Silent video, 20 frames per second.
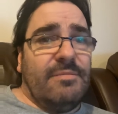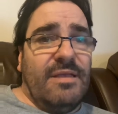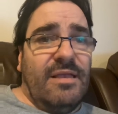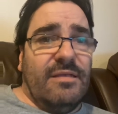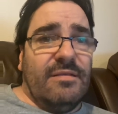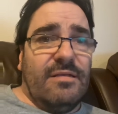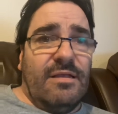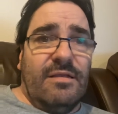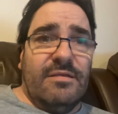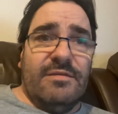
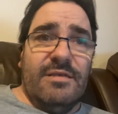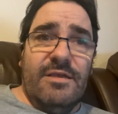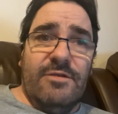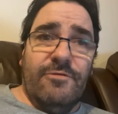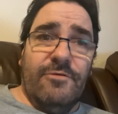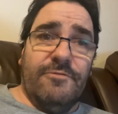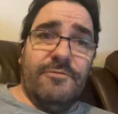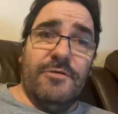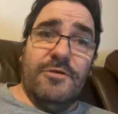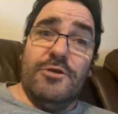it a
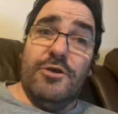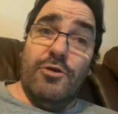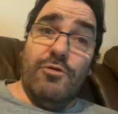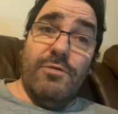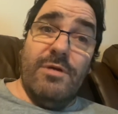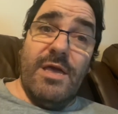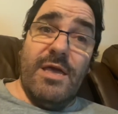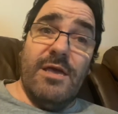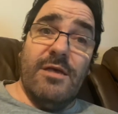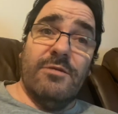secret for 2
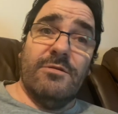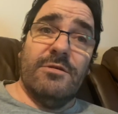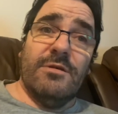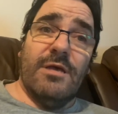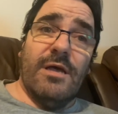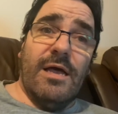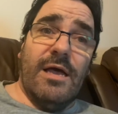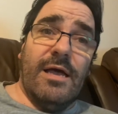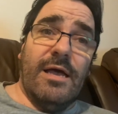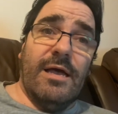years,
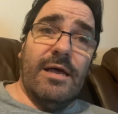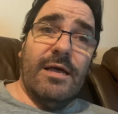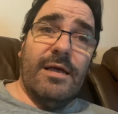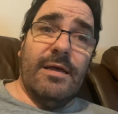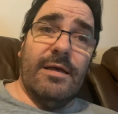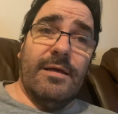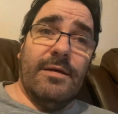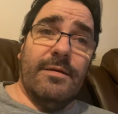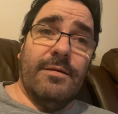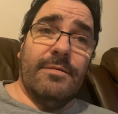
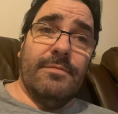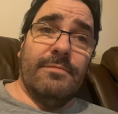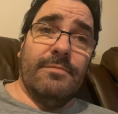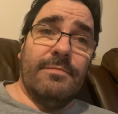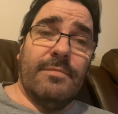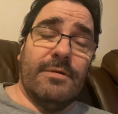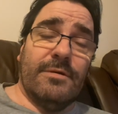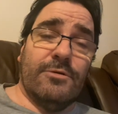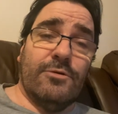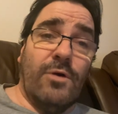
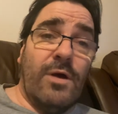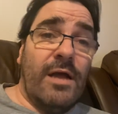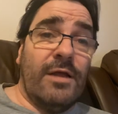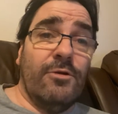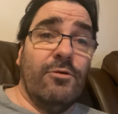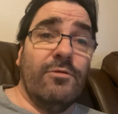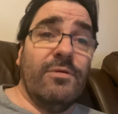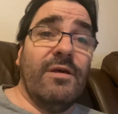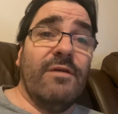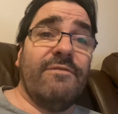so I
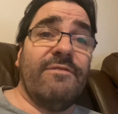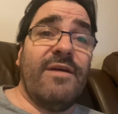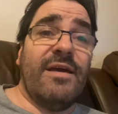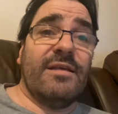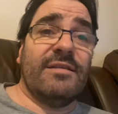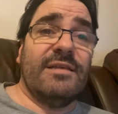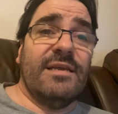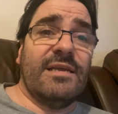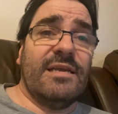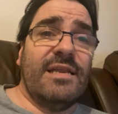know the
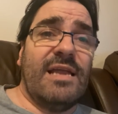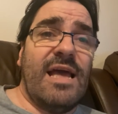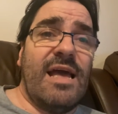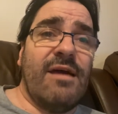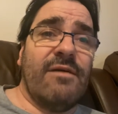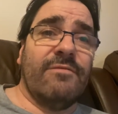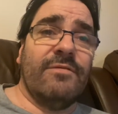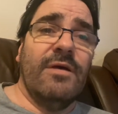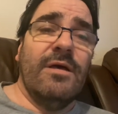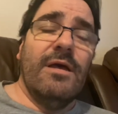effects it can
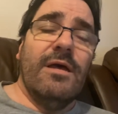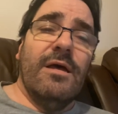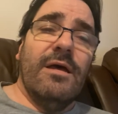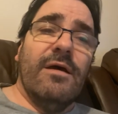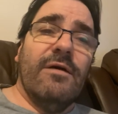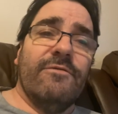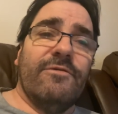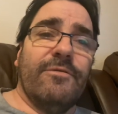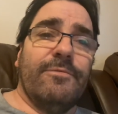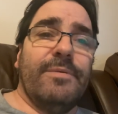have.
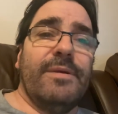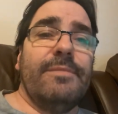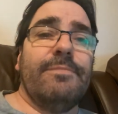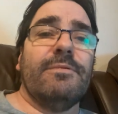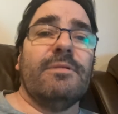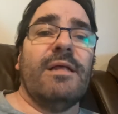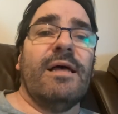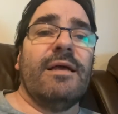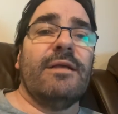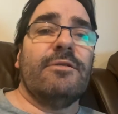And for
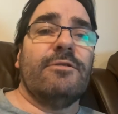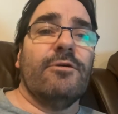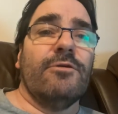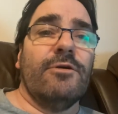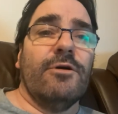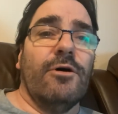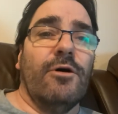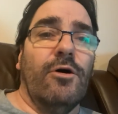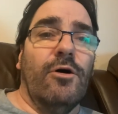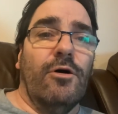people like
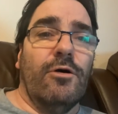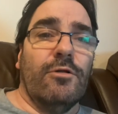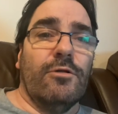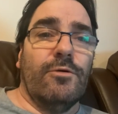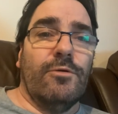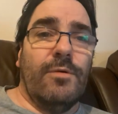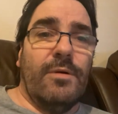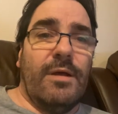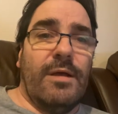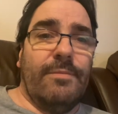Donna Hall,
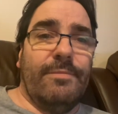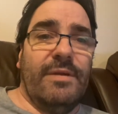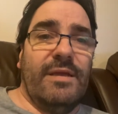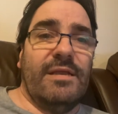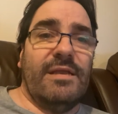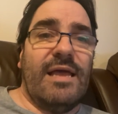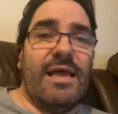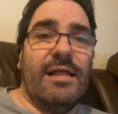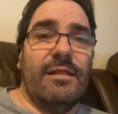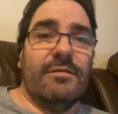who are being
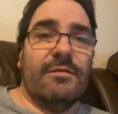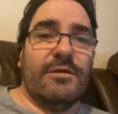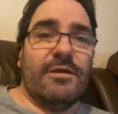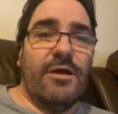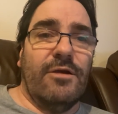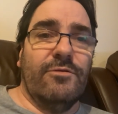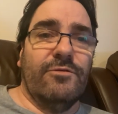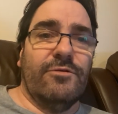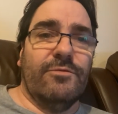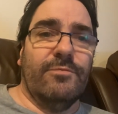held
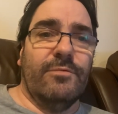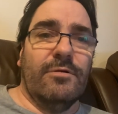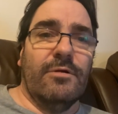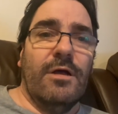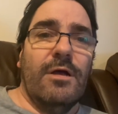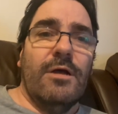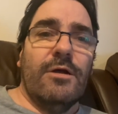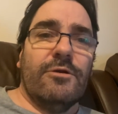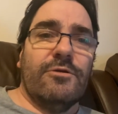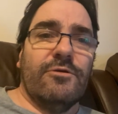accountable,
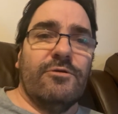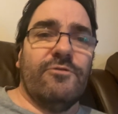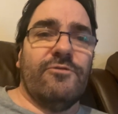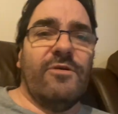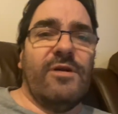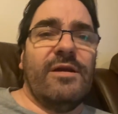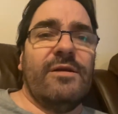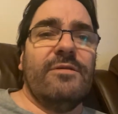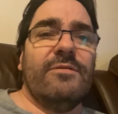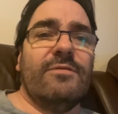to
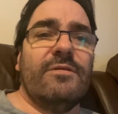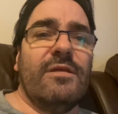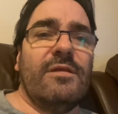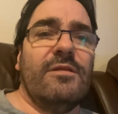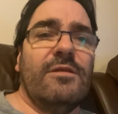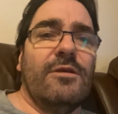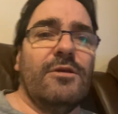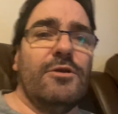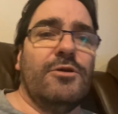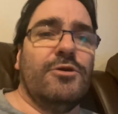try and
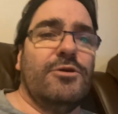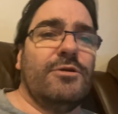then